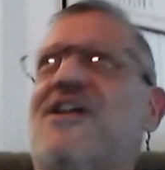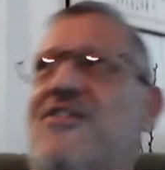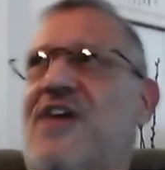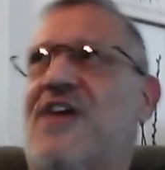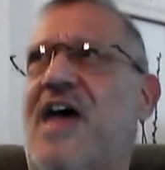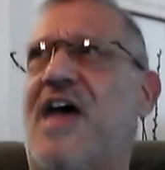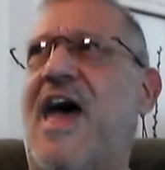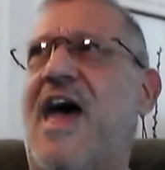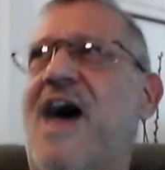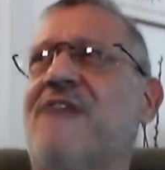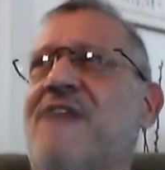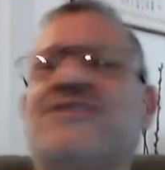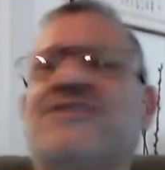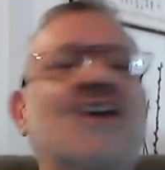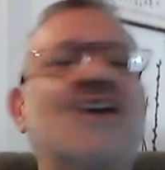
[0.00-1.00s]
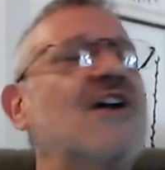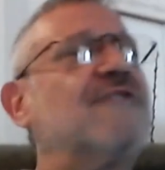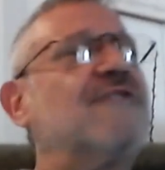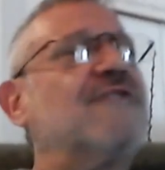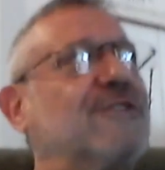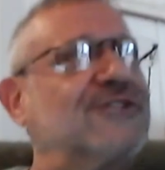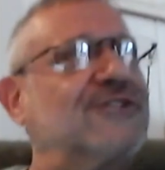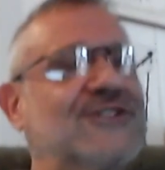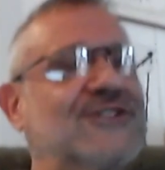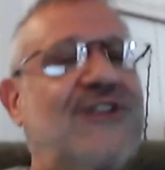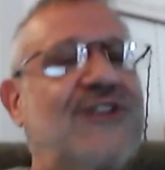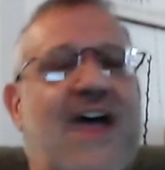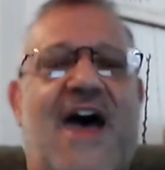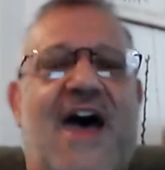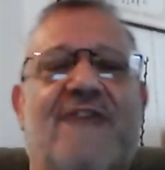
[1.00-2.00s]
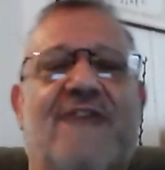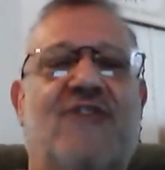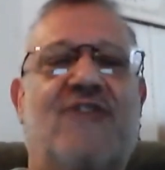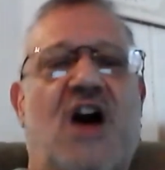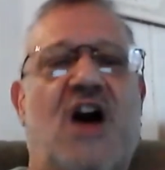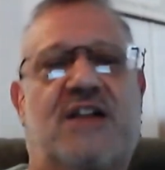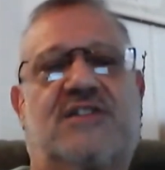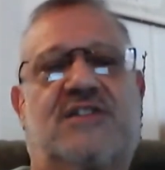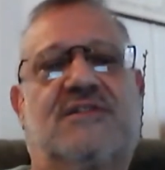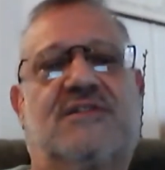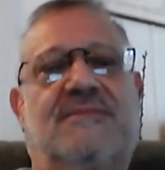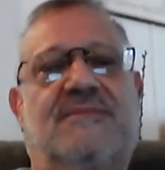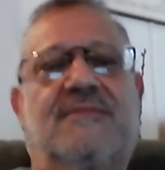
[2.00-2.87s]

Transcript: The haves versus the have-nots.